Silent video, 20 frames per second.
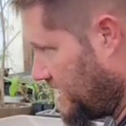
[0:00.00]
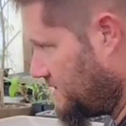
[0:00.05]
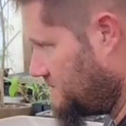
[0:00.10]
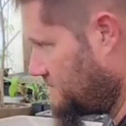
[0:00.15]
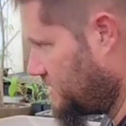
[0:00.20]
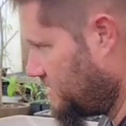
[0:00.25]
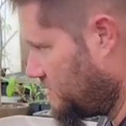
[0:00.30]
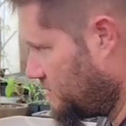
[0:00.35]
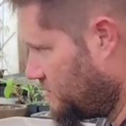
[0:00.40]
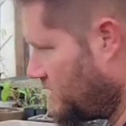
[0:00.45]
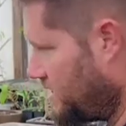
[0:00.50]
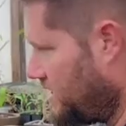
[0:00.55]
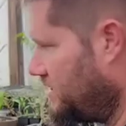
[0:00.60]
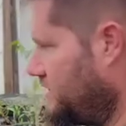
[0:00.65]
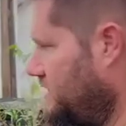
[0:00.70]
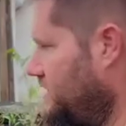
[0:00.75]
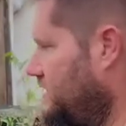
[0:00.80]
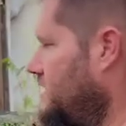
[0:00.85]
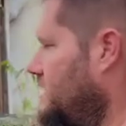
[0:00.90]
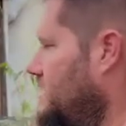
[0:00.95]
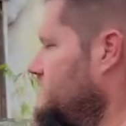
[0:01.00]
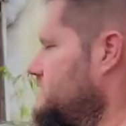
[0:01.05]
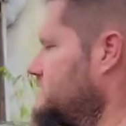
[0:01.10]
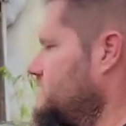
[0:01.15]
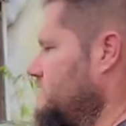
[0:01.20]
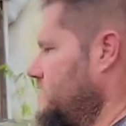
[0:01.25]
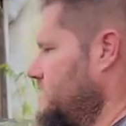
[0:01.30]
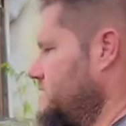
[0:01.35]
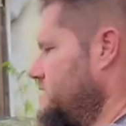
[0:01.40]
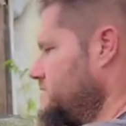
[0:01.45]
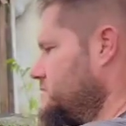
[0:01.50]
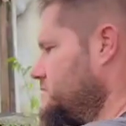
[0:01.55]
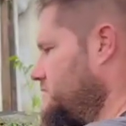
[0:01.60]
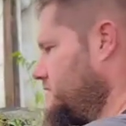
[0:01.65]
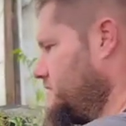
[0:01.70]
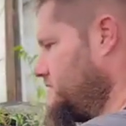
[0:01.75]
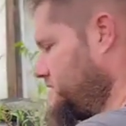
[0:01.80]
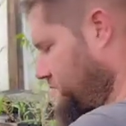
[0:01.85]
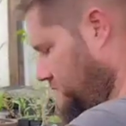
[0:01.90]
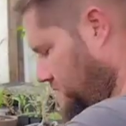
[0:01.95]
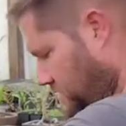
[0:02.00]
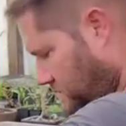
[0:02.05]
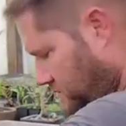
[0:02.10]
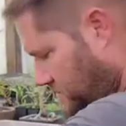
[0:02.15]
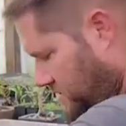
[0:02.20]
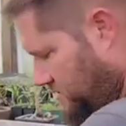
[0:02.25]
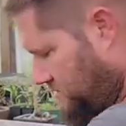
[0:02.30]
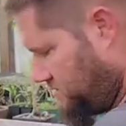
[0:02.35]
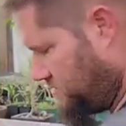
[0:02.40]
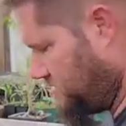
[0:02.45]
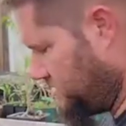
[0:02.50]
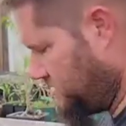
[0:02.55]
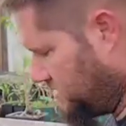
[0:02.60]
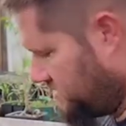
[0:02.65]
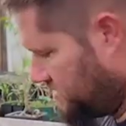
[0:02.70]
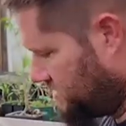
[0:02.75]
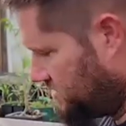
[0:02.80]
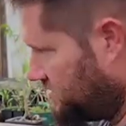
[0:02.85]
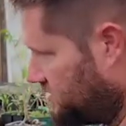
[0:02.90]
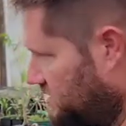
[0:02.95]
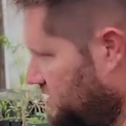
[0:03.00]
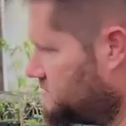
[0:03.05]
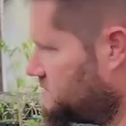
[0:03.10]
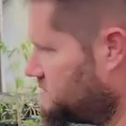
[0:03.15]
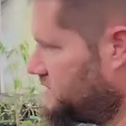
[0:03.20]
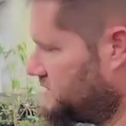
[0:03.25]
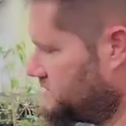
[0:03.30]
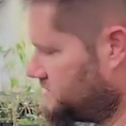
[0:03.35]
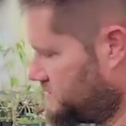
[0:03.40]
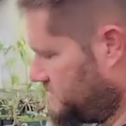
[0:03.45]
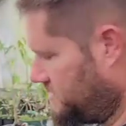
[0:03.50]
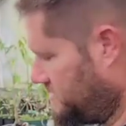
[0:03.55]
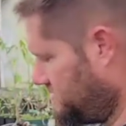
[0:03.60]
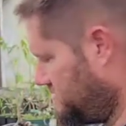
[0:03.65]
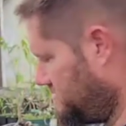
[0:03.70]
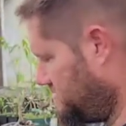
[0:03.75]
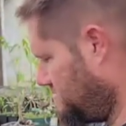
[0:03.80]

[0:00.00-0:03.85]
am going to wire it. I also like this branch really well. That's, that's pretty sweet.